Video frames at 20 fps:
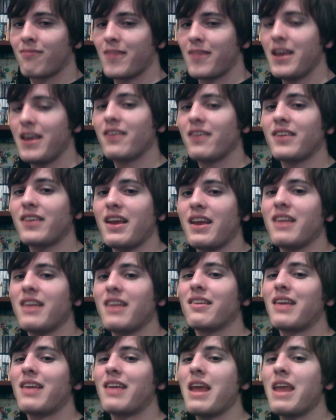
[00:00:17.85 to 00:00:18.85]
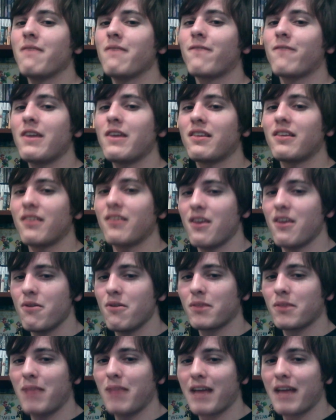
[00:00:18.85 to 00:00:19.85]
Yes, it's Game Freak's
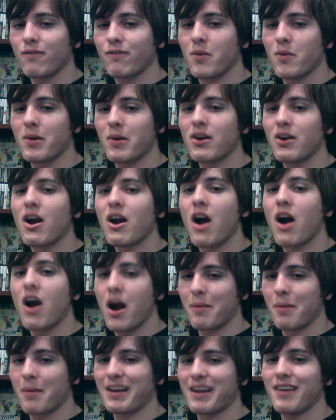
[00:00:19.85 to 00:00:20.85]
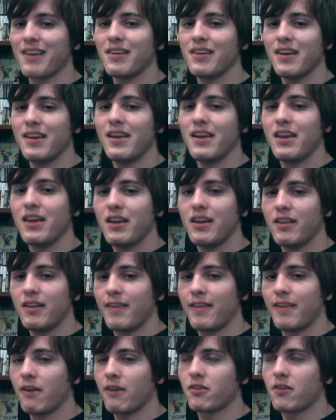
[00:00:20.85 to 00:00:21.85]
newest platformer, HarmoKnight.
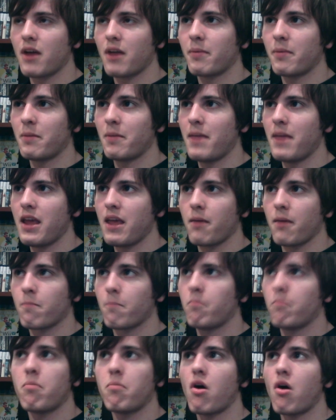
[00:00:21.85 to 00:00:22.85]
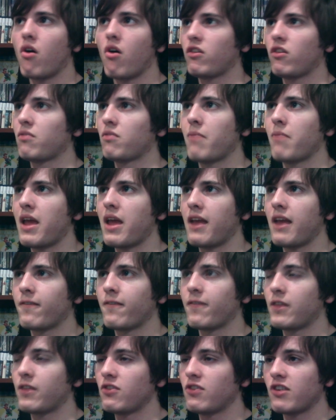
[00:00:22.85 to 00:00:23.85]
They also happen to make Pulseman
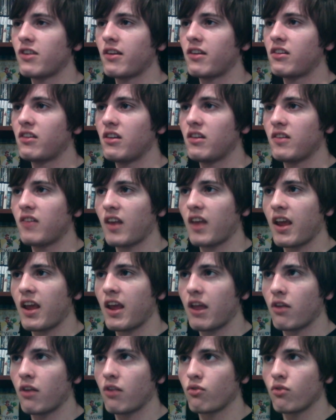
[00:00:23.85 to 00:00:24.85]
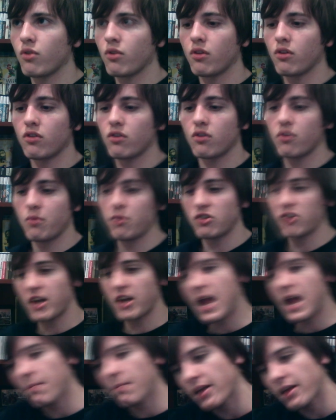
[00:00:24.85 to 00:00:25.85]
for the Genesis and Drill Dozer, which I
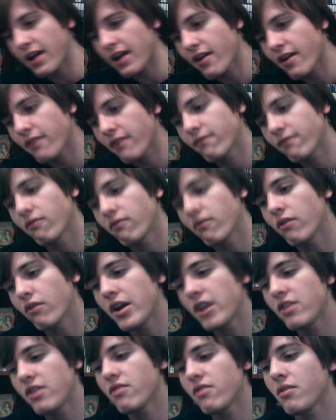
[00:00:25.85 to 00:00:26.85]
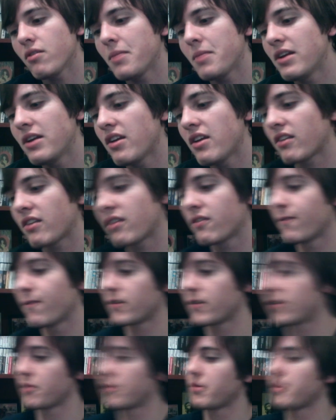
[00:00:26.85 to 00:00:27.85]
happen to have right here on my desk
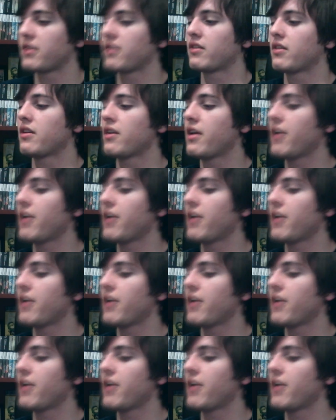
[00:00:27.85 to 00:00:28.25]
for some reason.